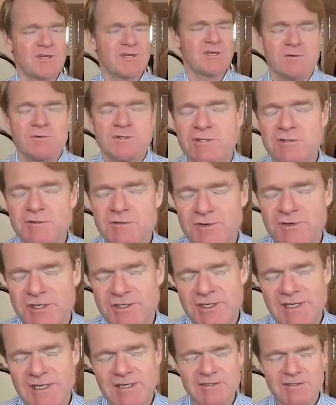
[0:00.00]
go to for
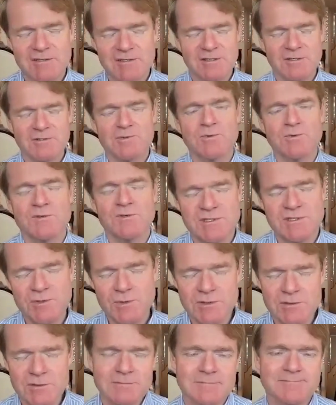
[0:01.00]
education knows what they're
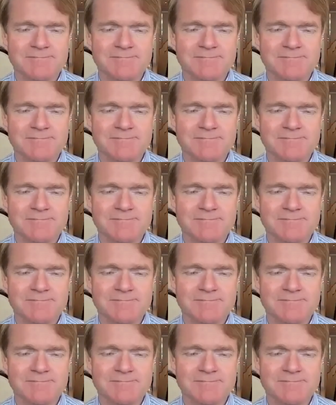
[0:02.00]
doing.